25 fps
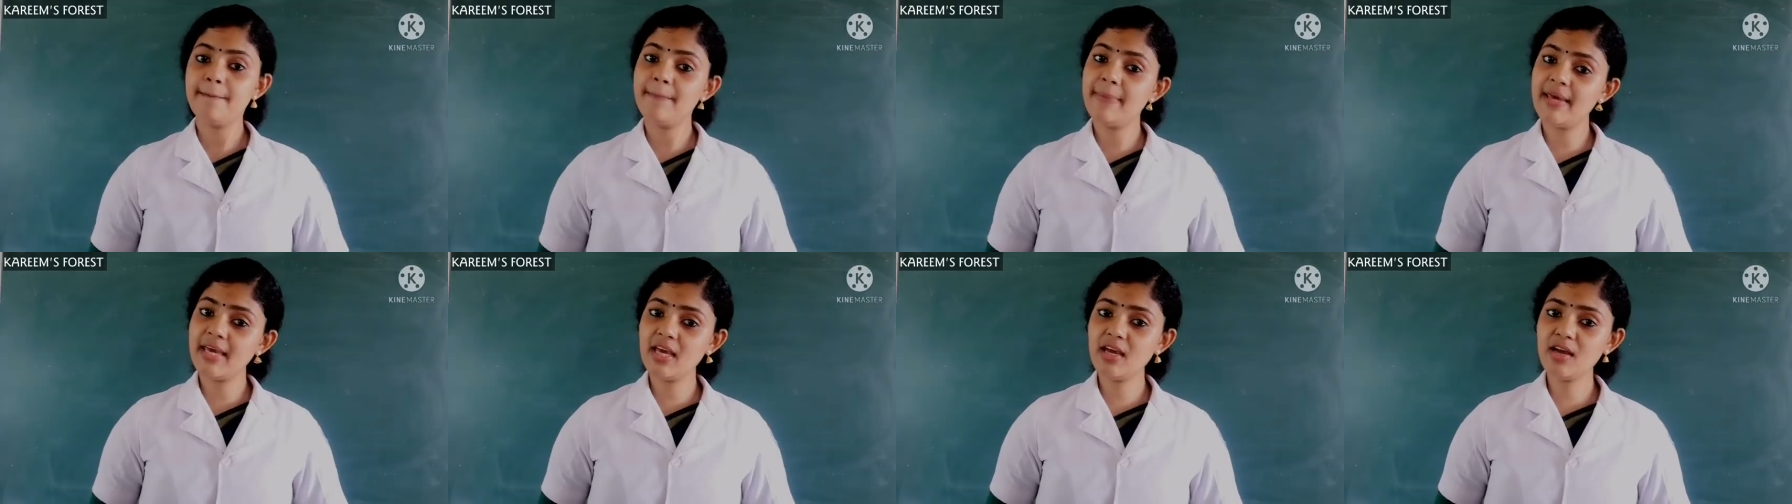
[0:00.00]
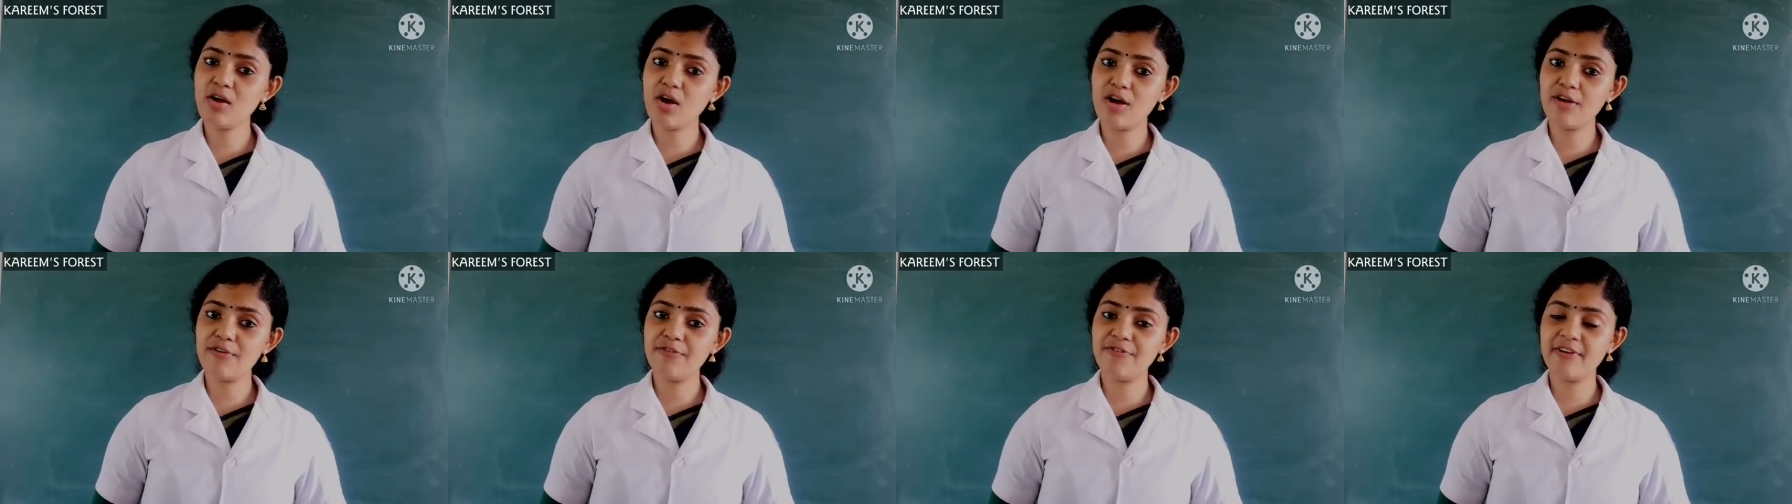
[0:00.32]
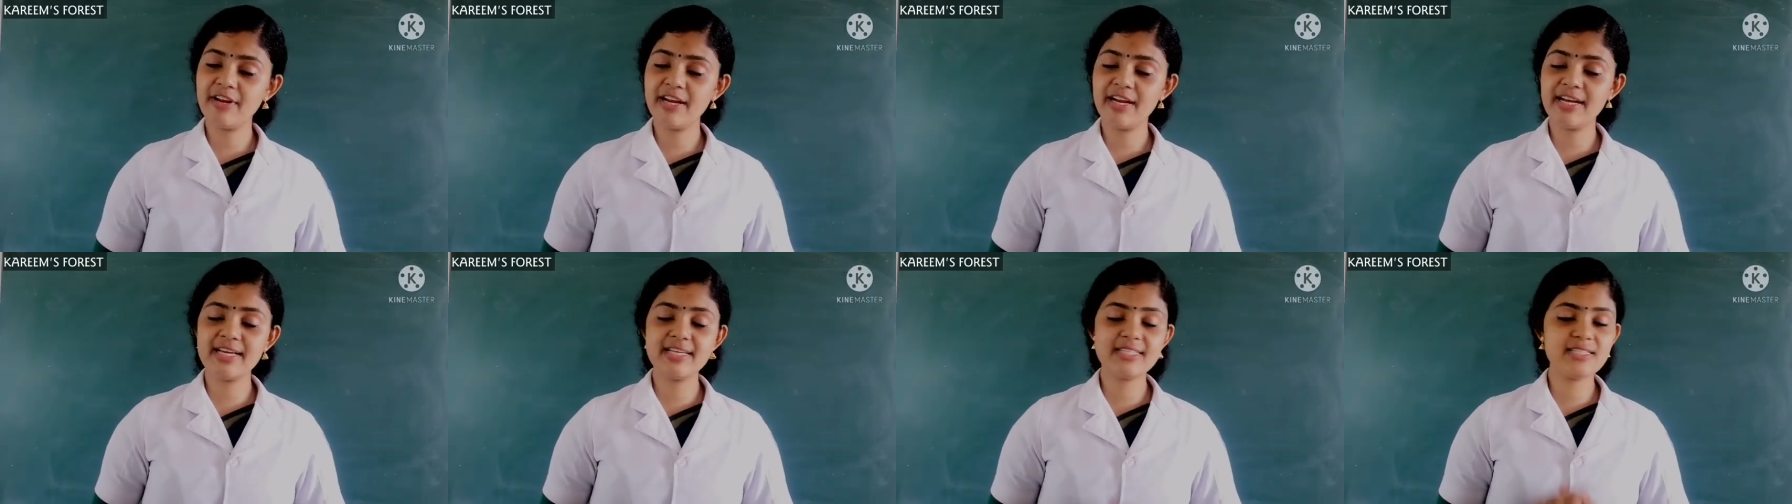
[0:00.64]
Being
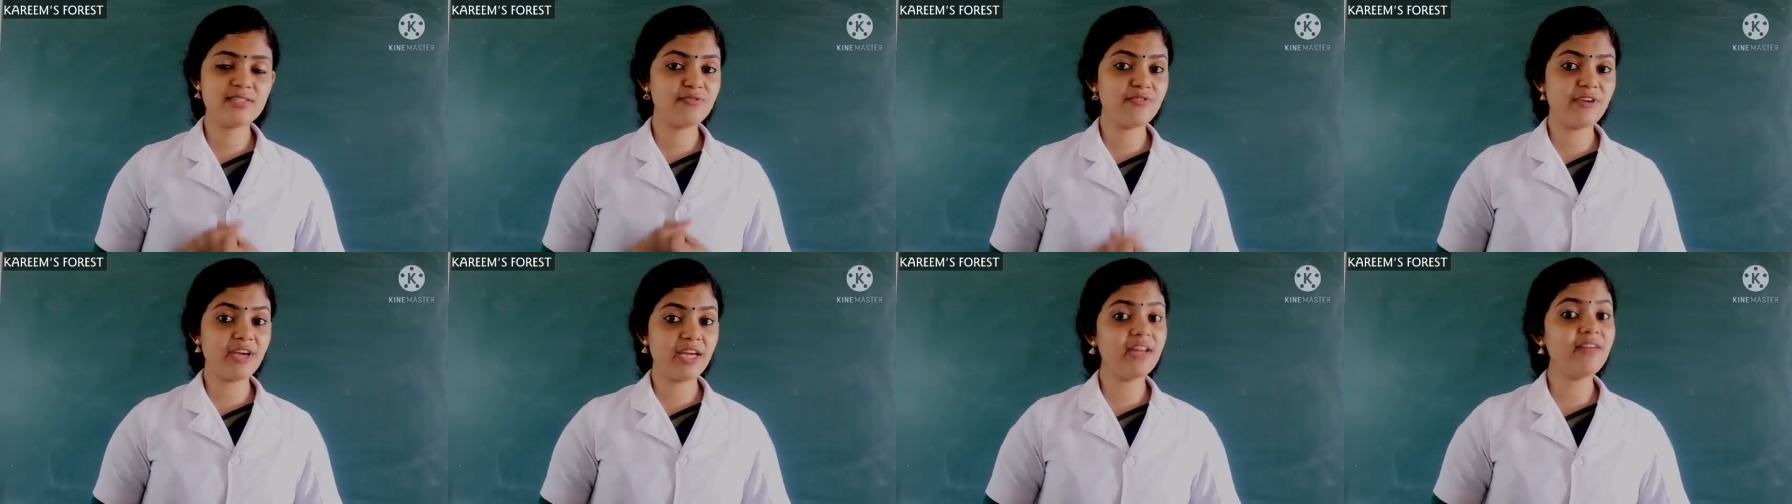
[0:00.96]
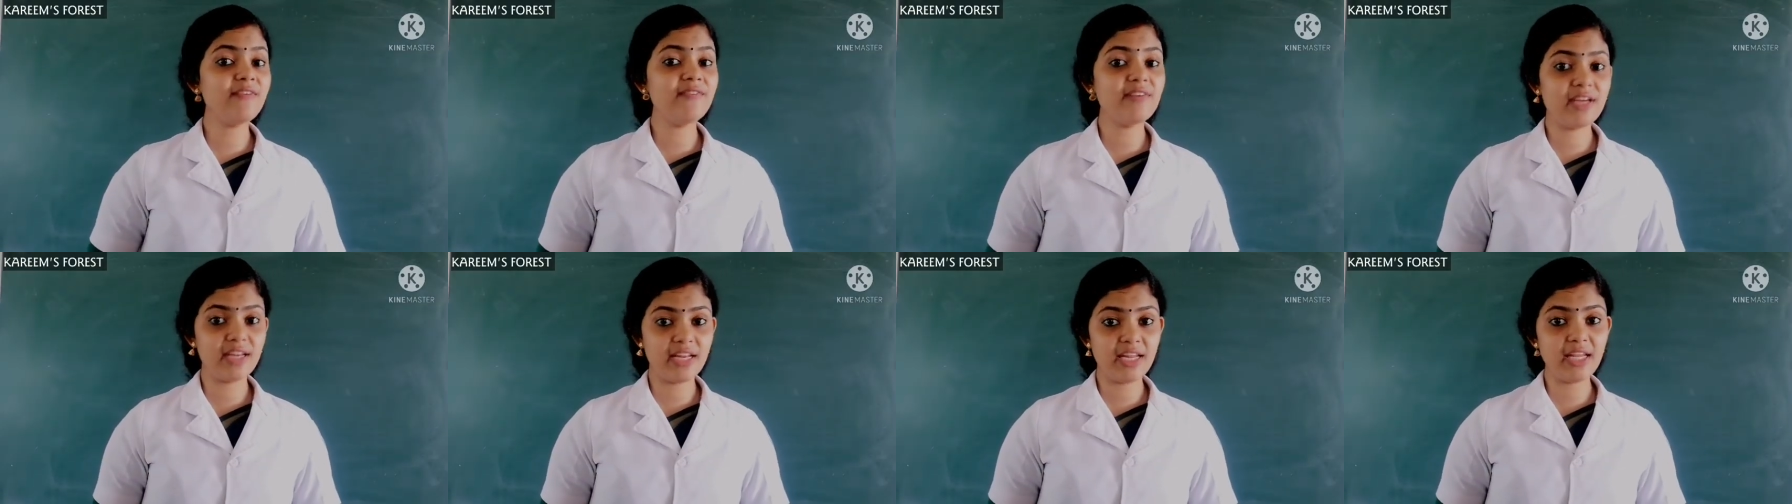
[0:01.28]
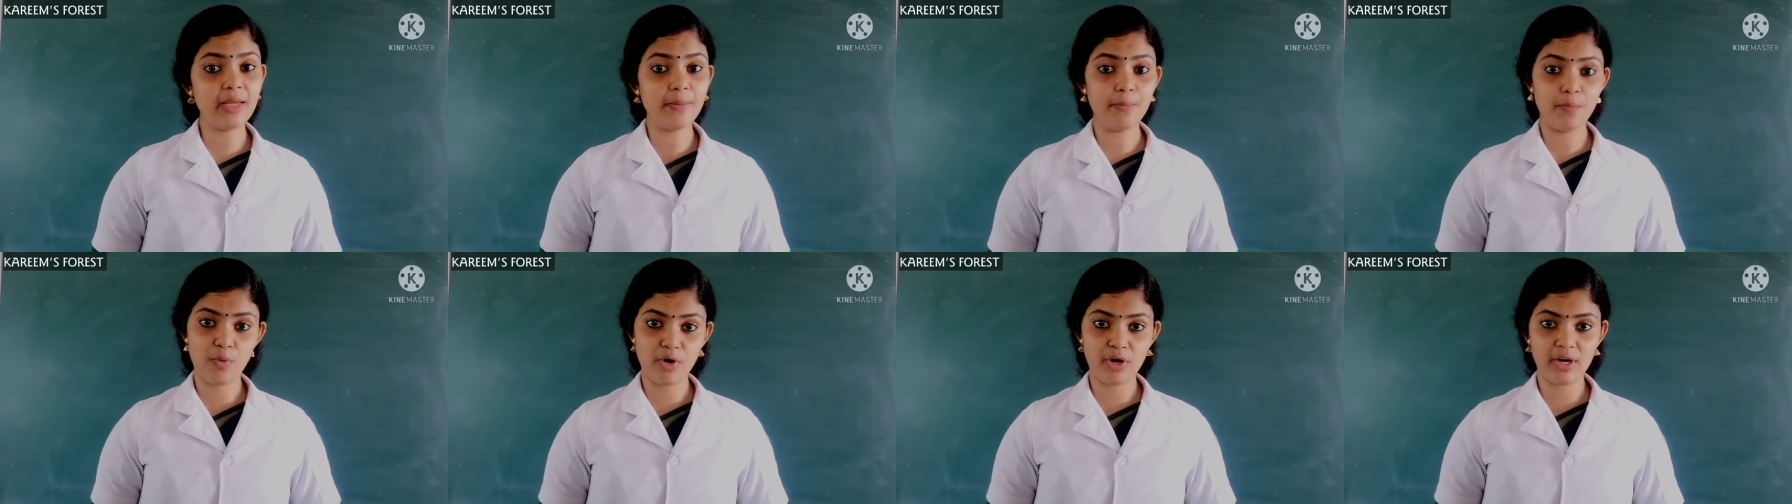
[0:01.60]
confident is very,
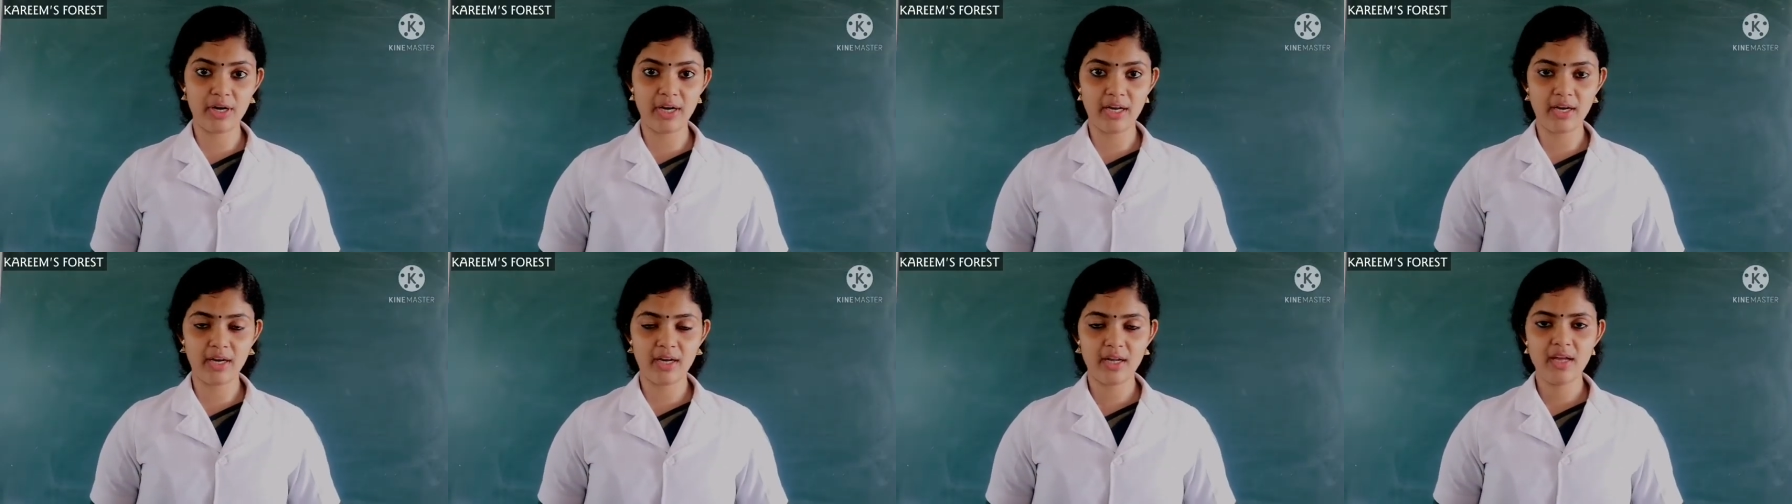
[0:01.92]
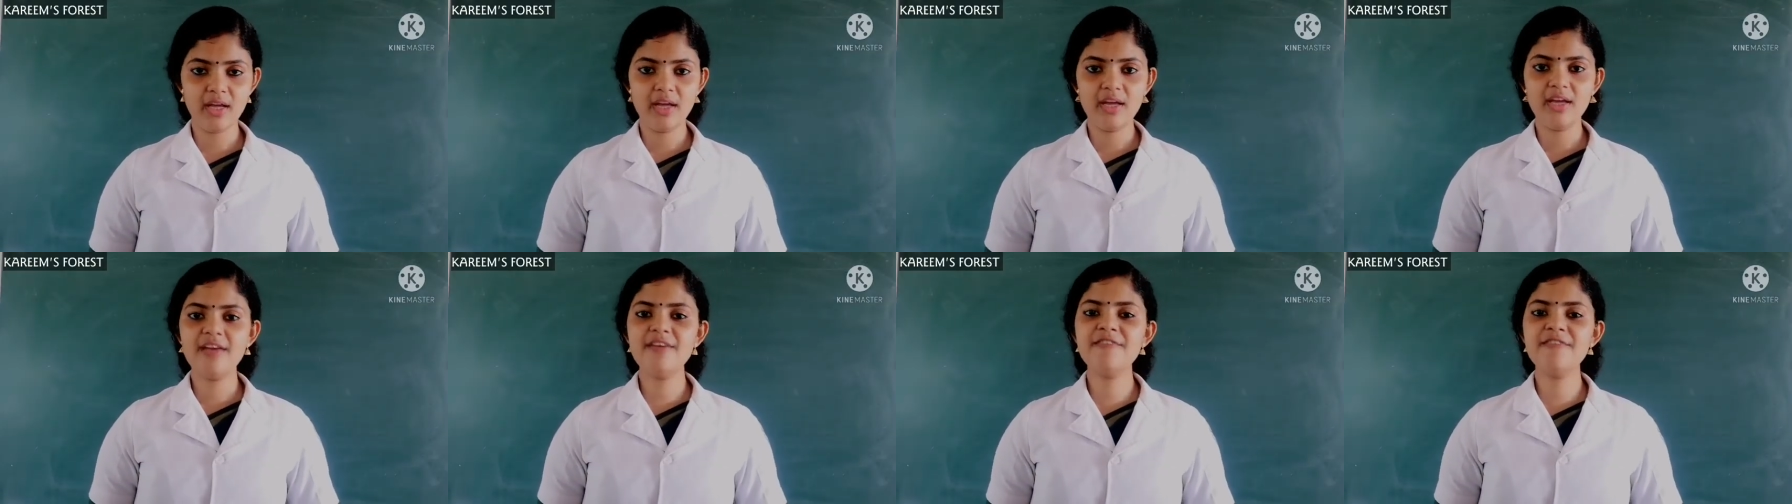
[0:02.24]
very important.